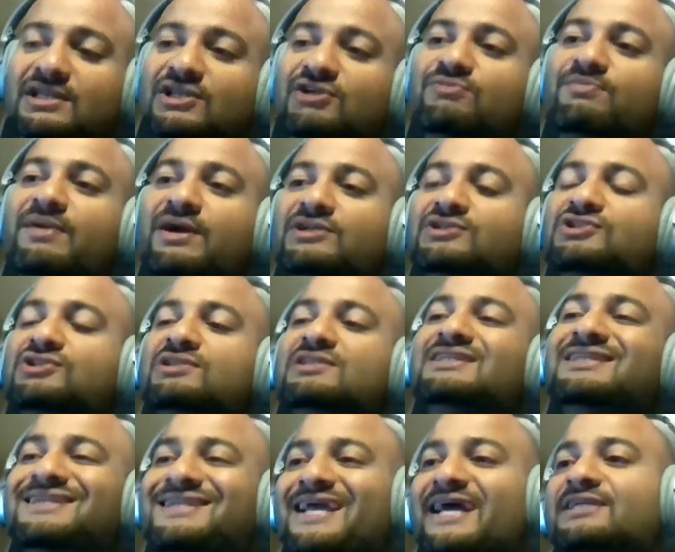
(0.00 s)
you mentioned
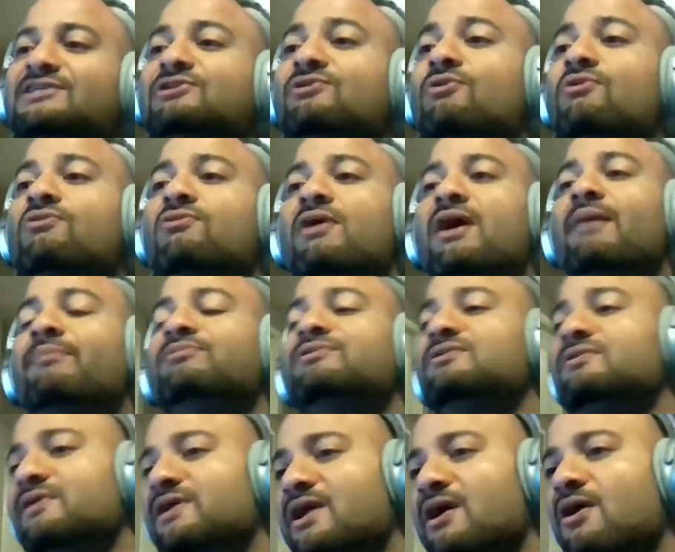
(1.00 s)
the .NET Core App
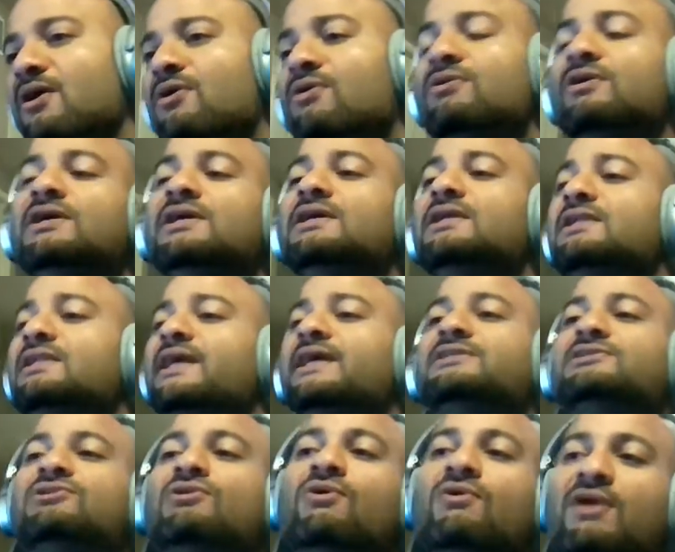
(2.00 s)
3.0,
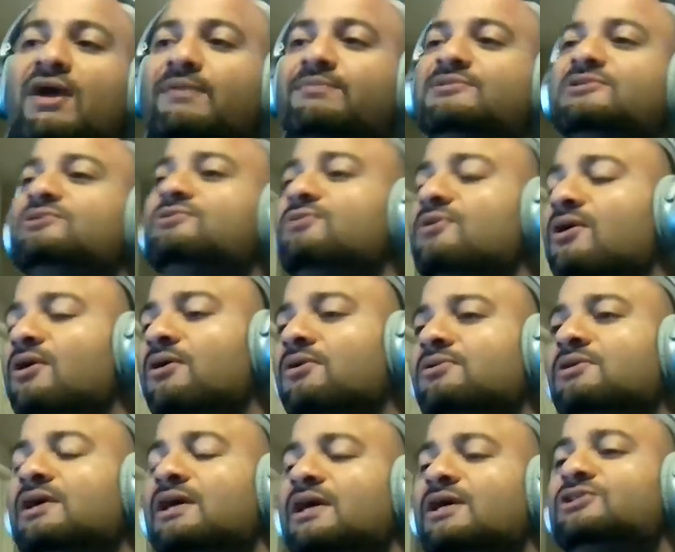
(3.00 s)
.NET Core App
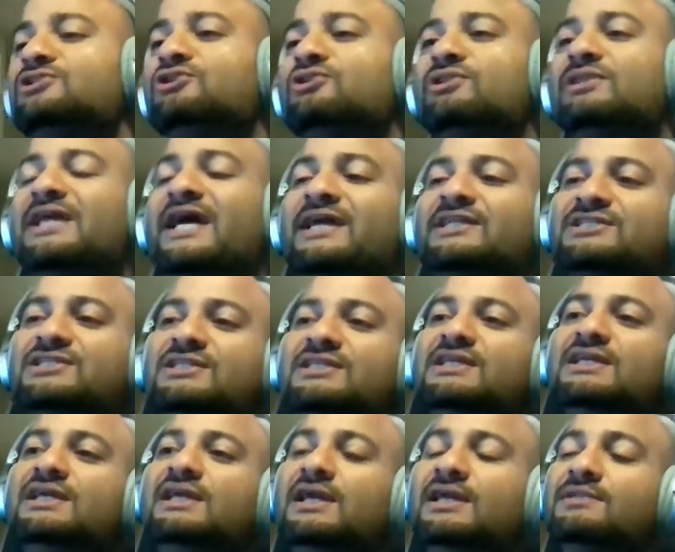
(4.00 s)
2.0, so that's
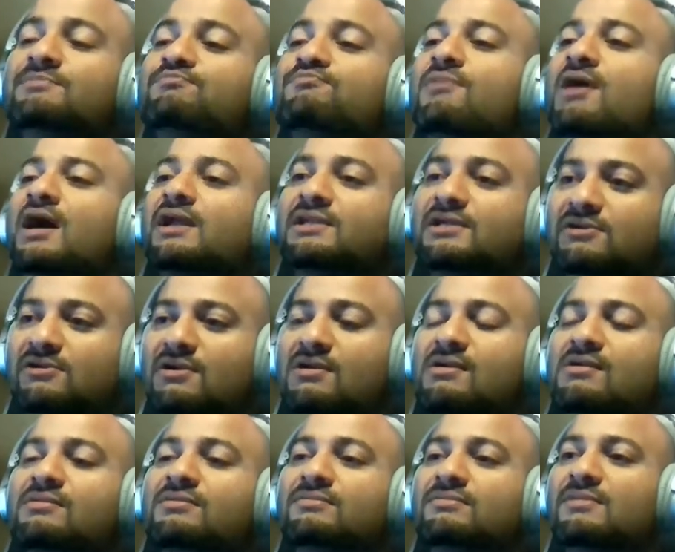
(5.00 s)
the moniker.
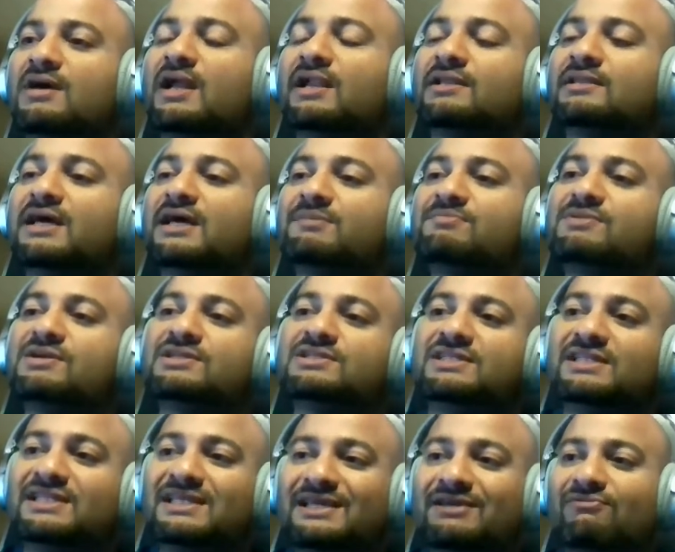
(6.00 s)
That means
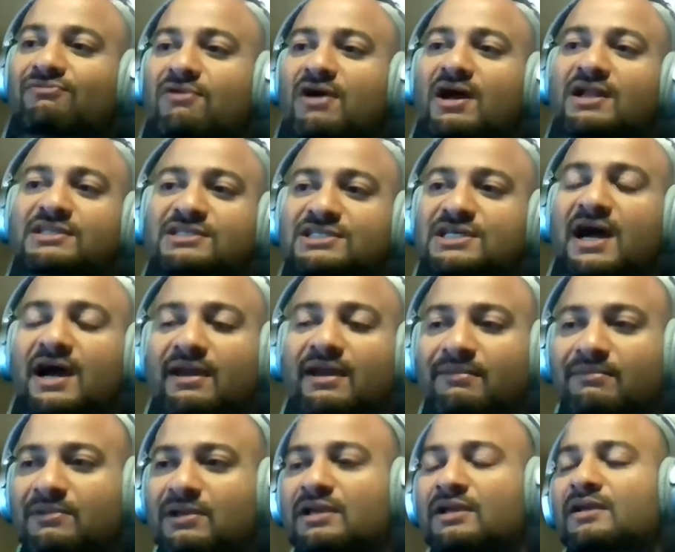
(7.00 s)
the
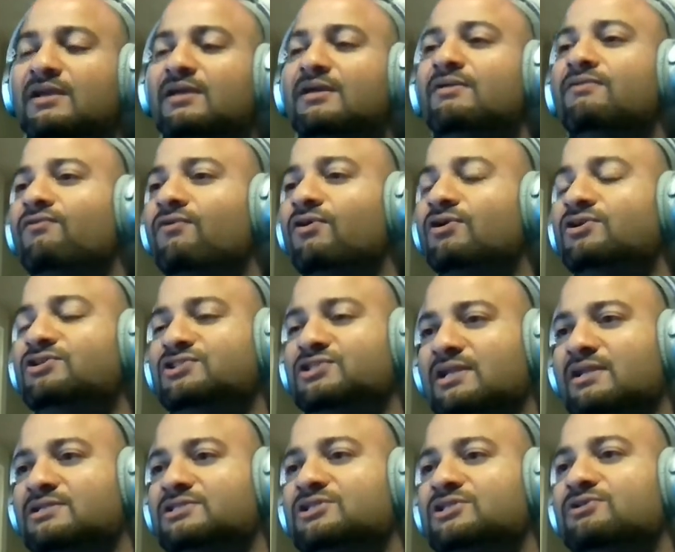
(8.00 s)
runtime
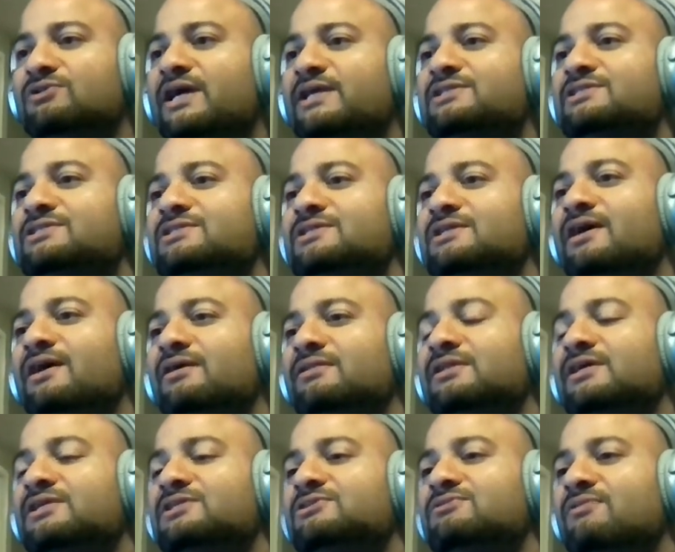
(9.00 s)
version. So that's
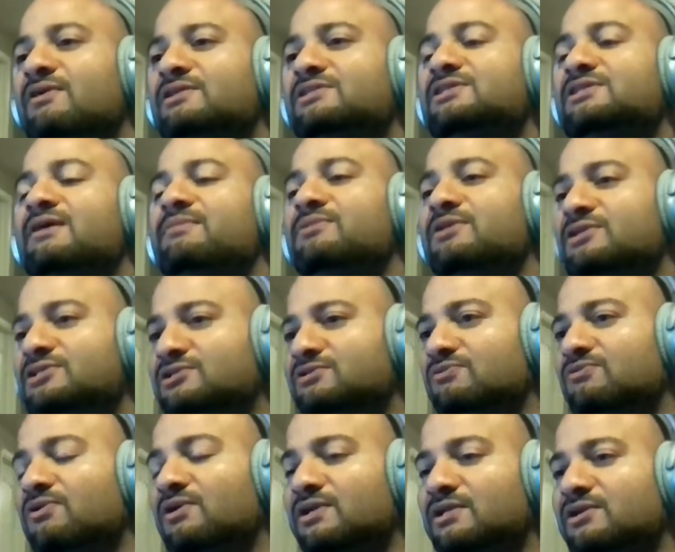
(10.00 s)
the runtime that
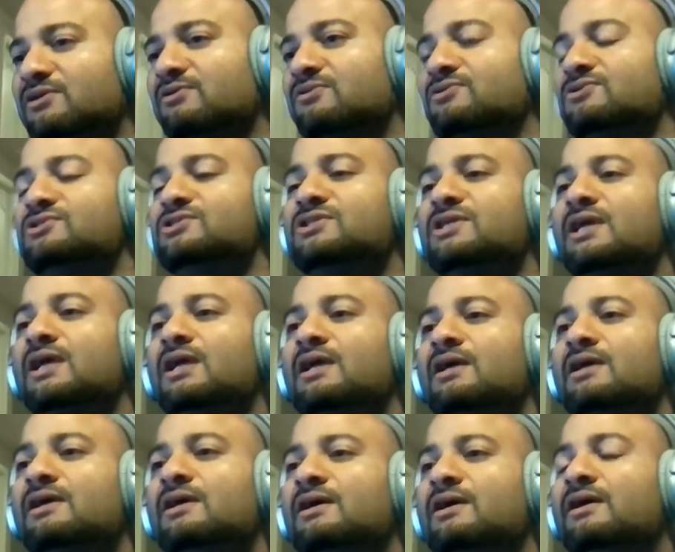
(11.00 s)
you want to use
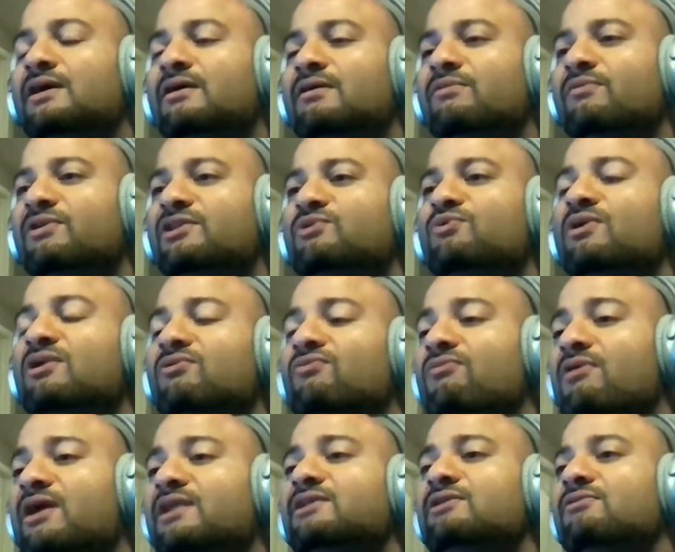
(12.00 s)
when you want to
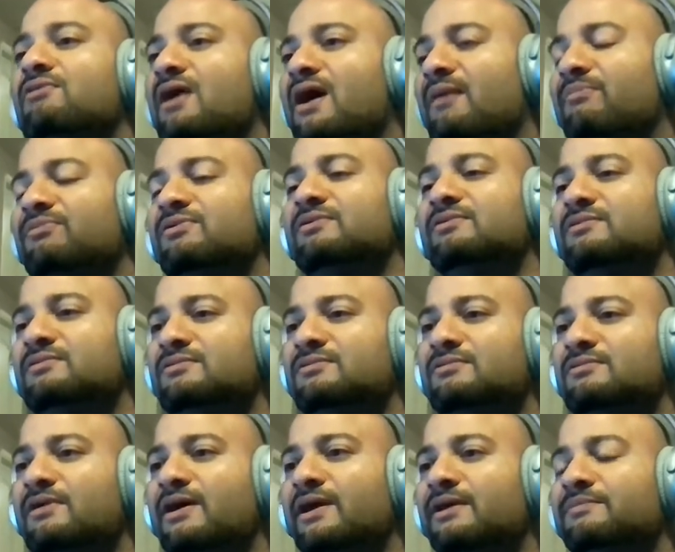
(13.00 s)
run your app,
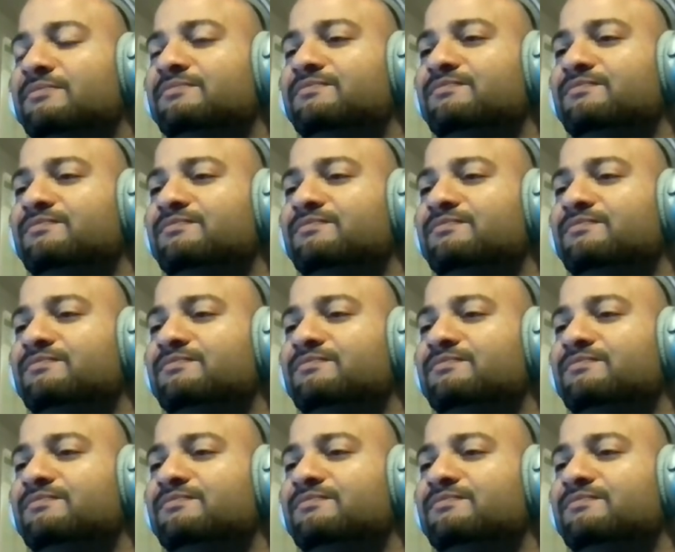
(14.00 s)
right?